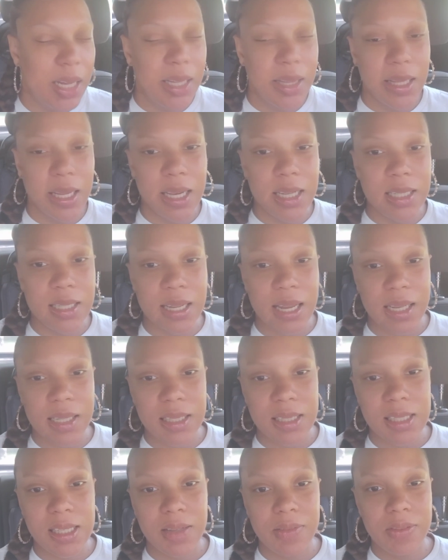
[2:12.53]
letting
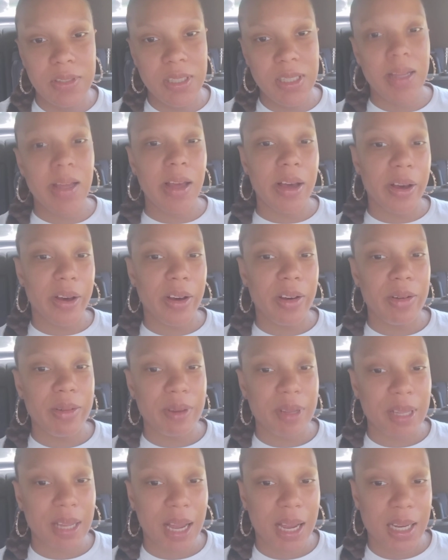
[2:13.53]
negativity go
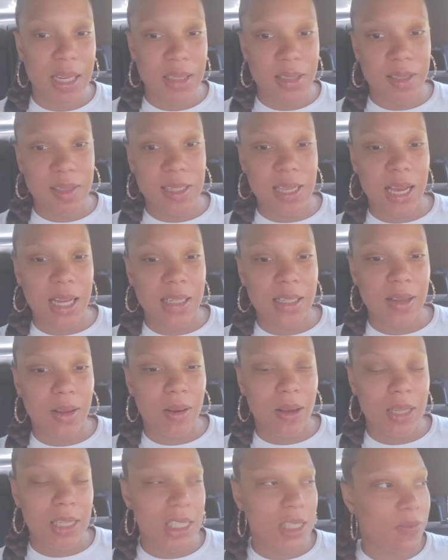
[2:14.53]
and not entertaining
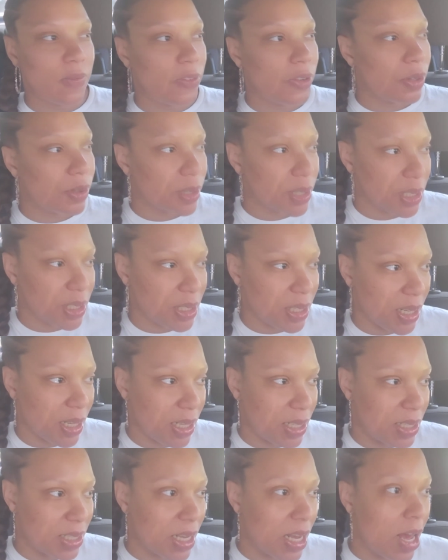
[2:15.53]
all this
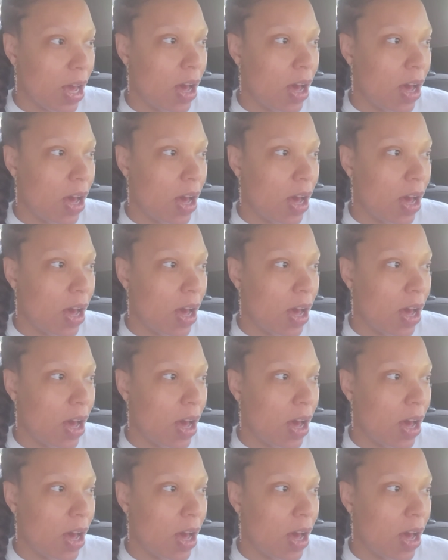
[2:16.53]
foolishness